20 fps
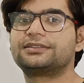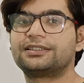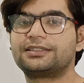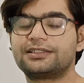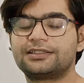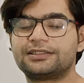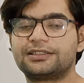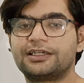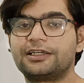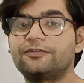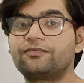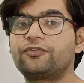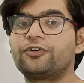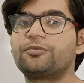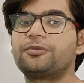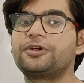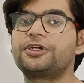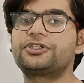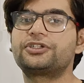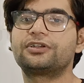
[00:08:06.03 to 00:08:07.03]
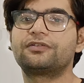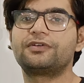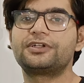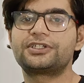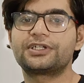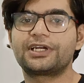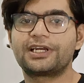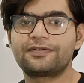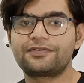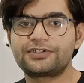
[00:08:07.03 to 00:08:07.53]
that the information
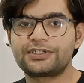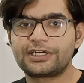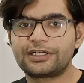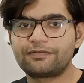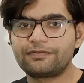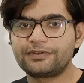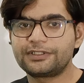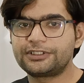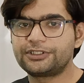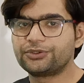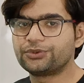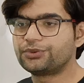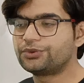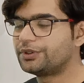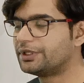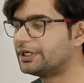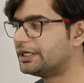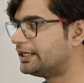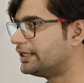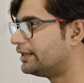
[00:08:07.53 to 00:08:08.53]
which I have shared with you,